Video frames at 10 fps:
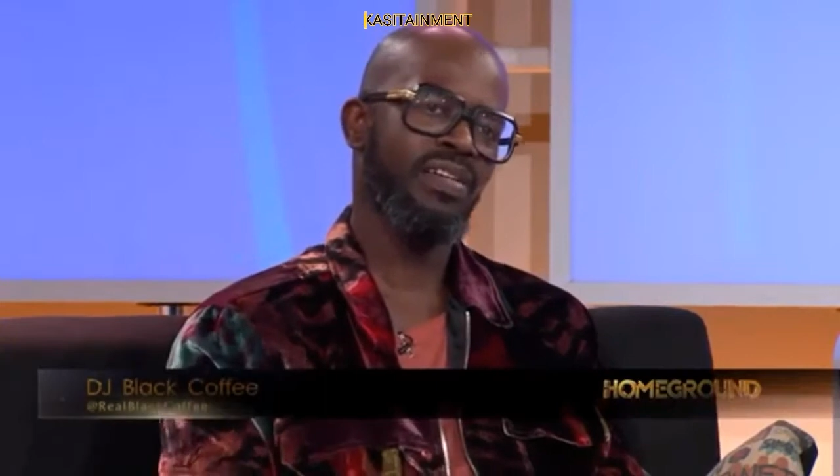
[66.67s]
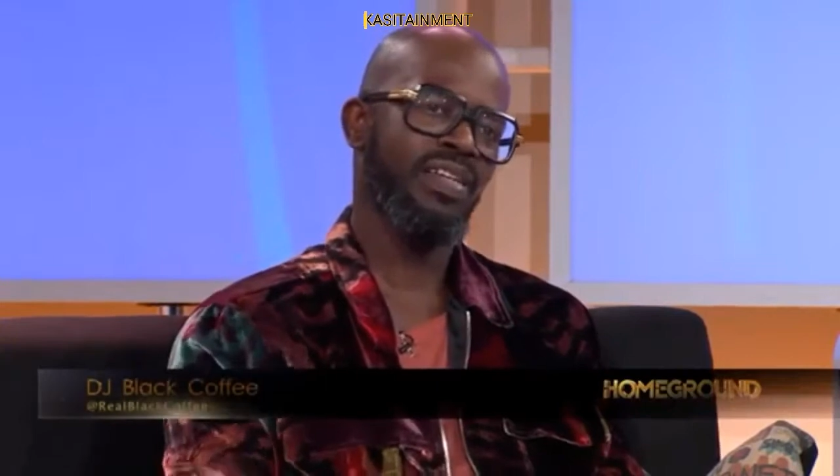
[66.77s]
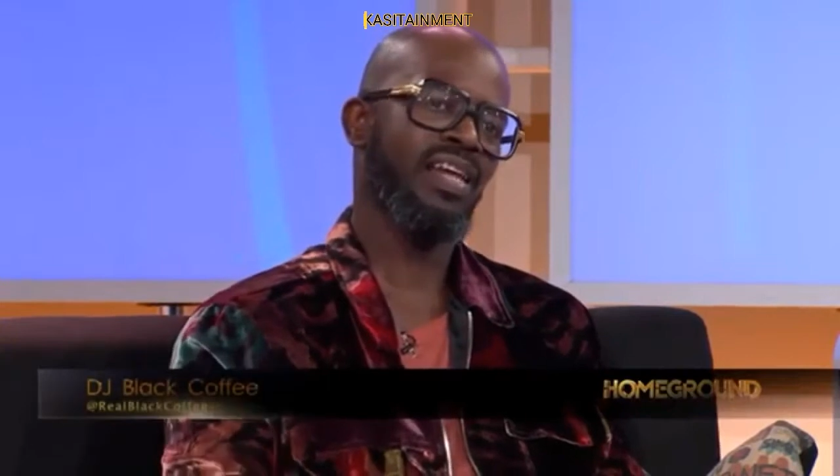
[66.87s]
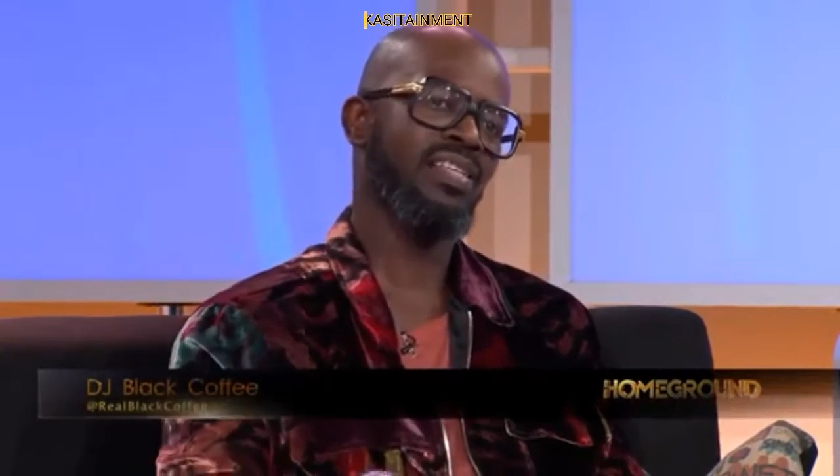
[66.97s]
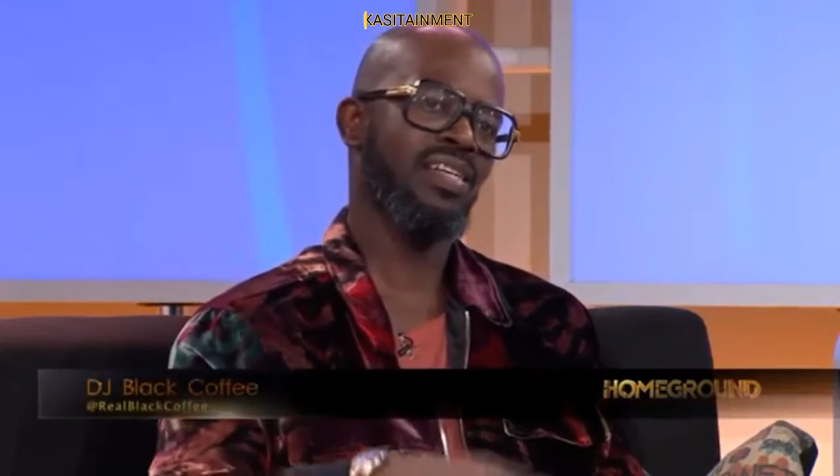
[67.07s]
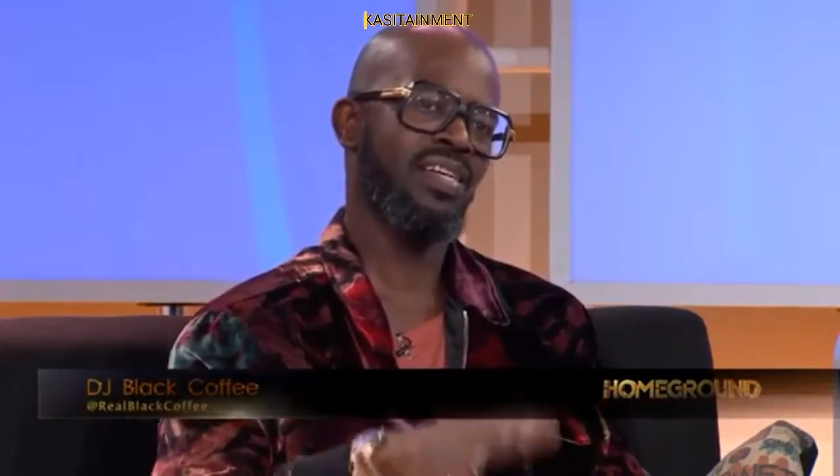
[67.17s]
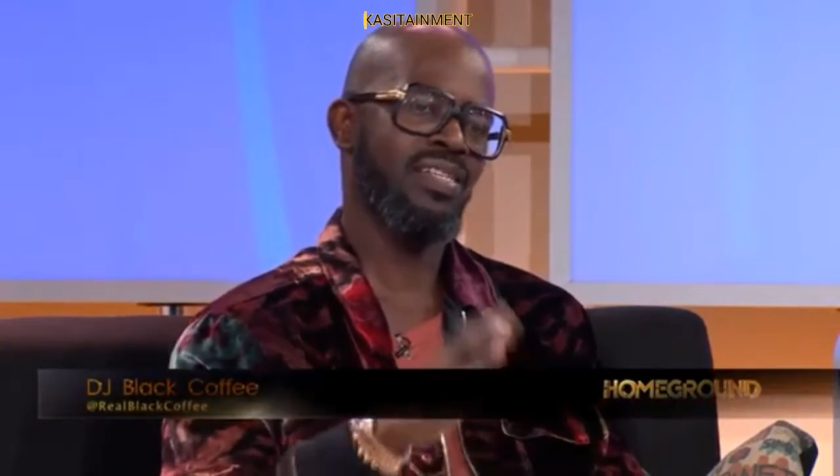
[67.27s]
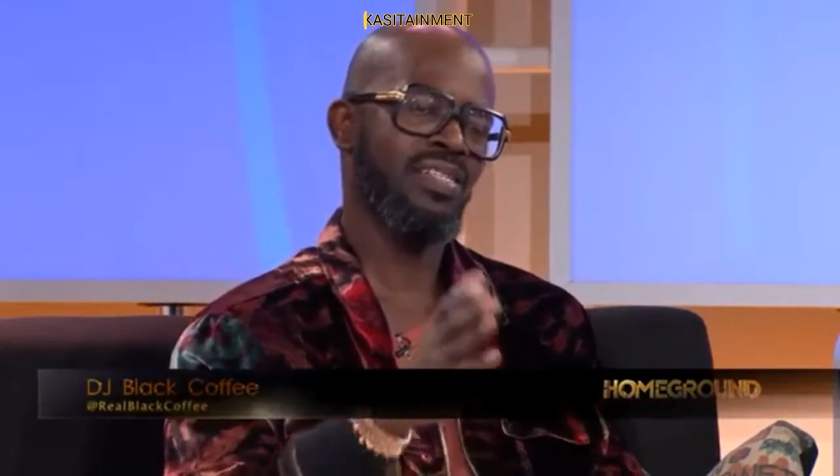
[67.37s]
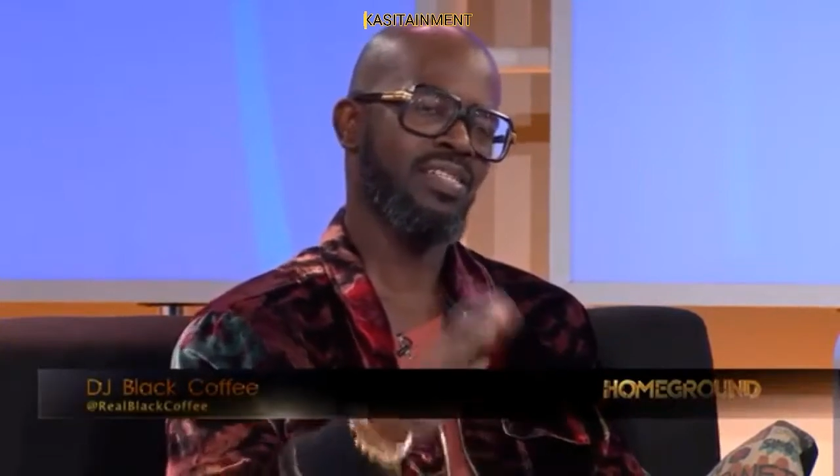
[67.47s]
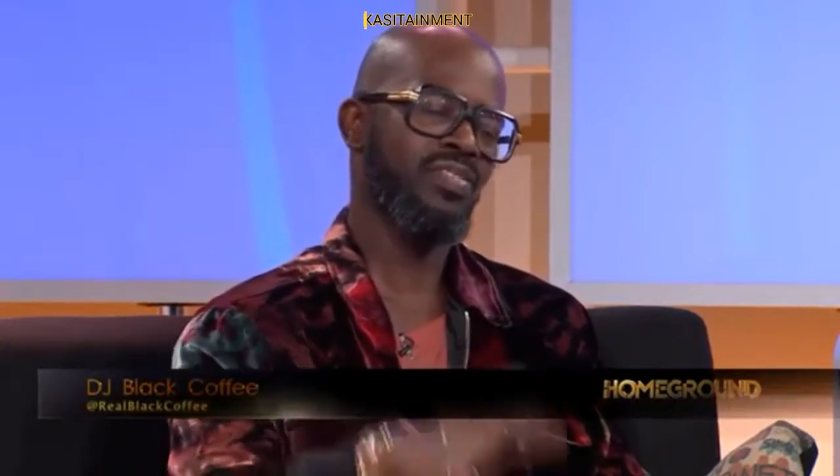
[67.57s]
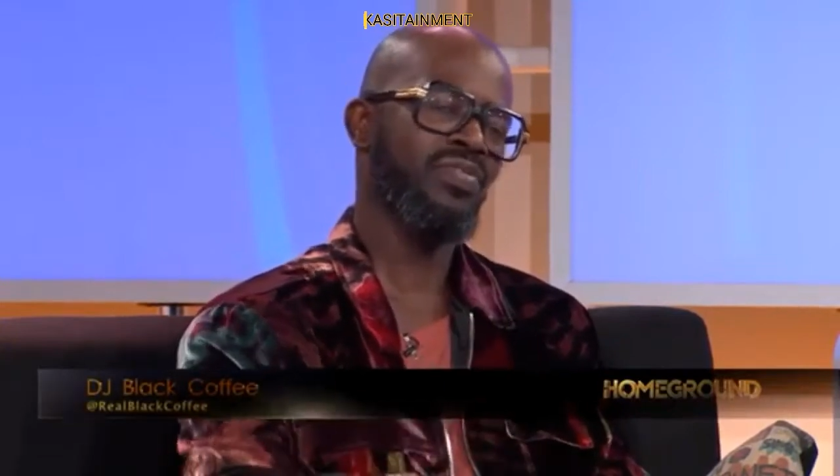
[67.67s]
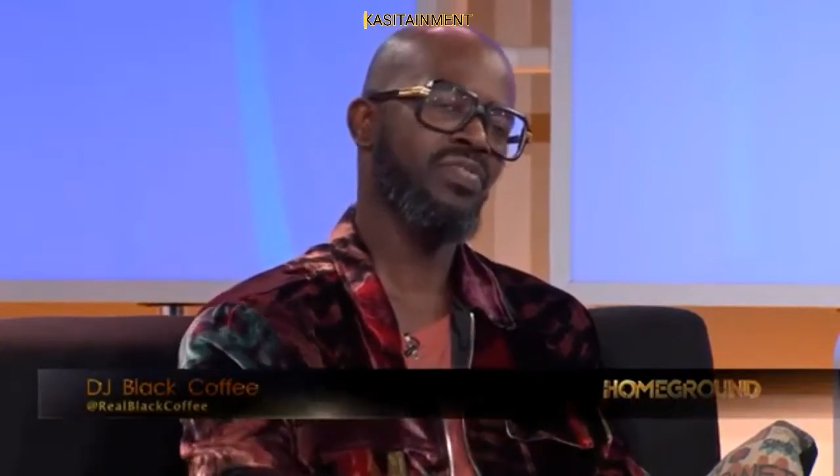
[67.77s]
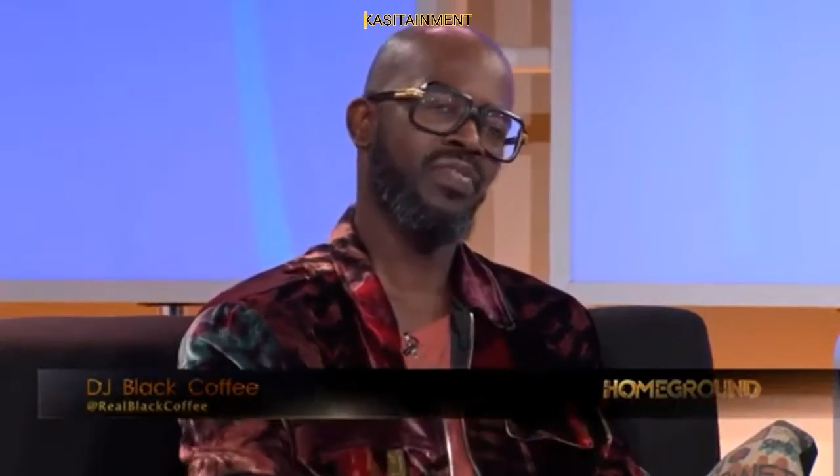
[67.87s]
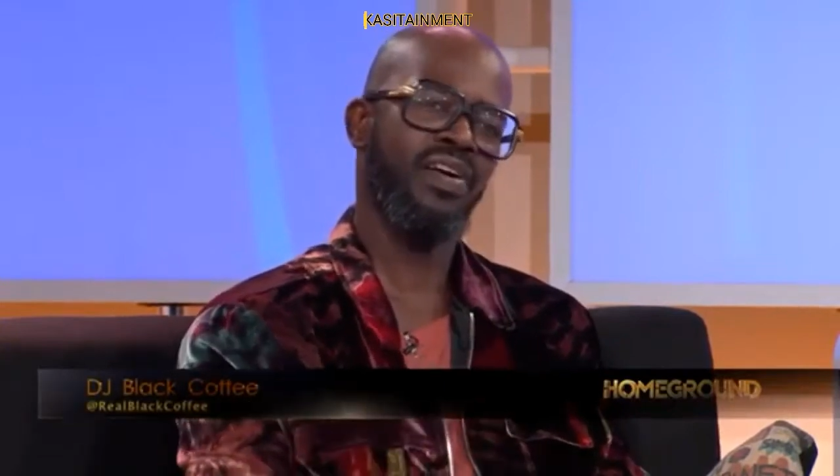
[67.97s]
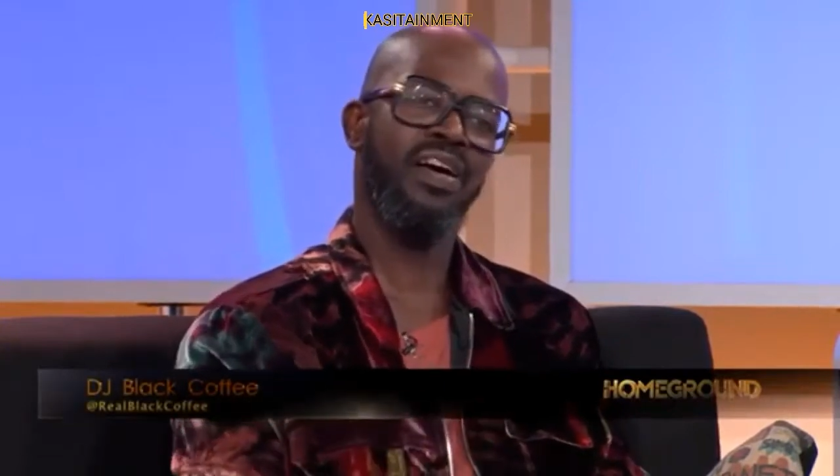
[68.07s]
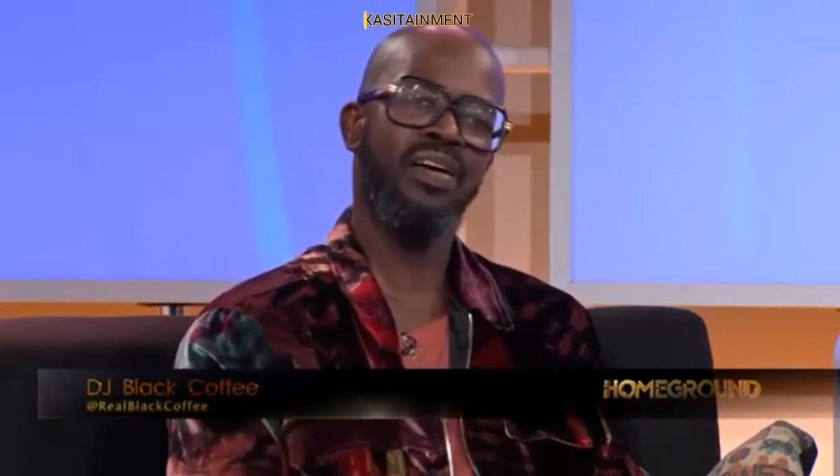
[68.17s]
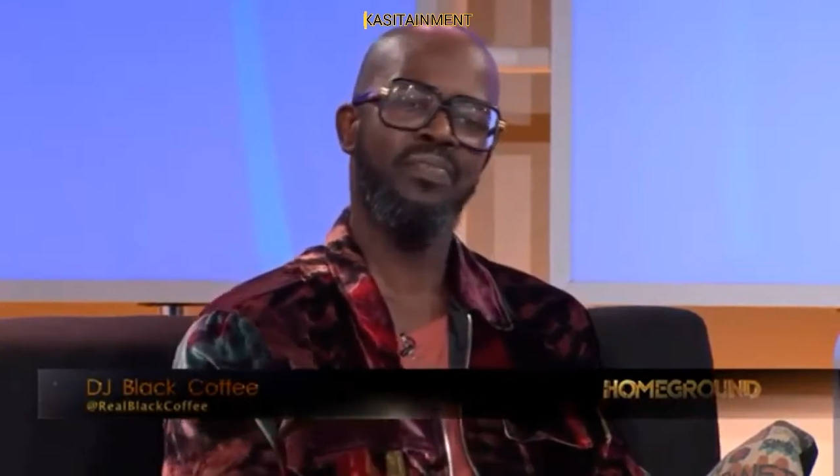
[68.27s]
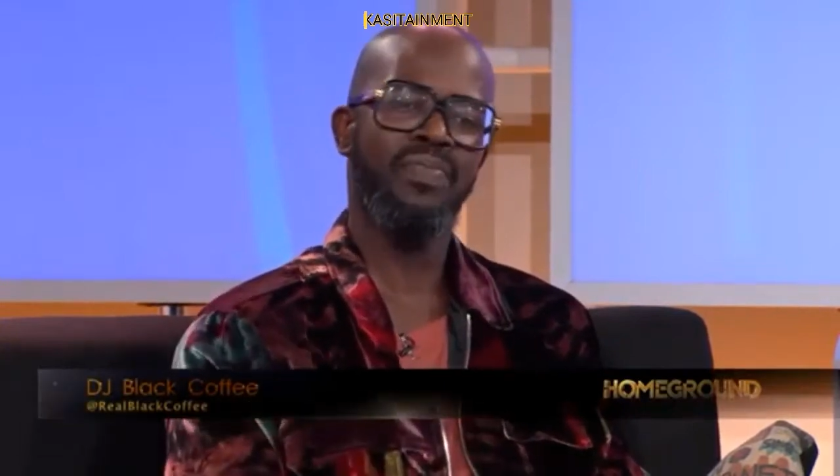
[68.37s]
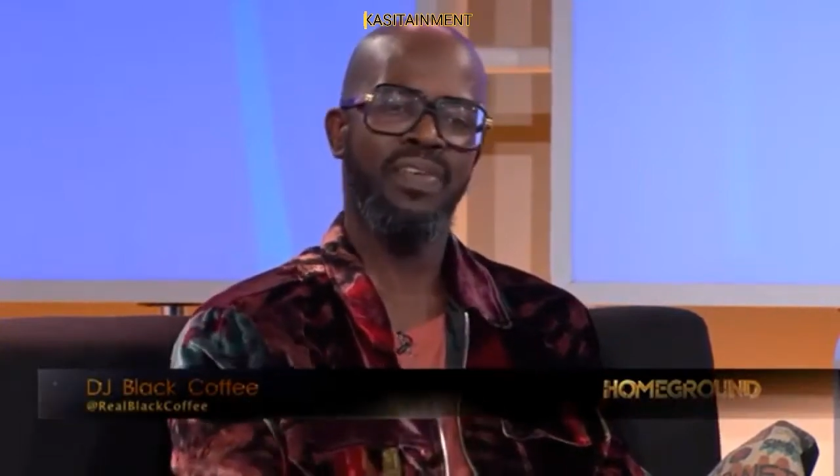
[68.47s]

London has a different vibe.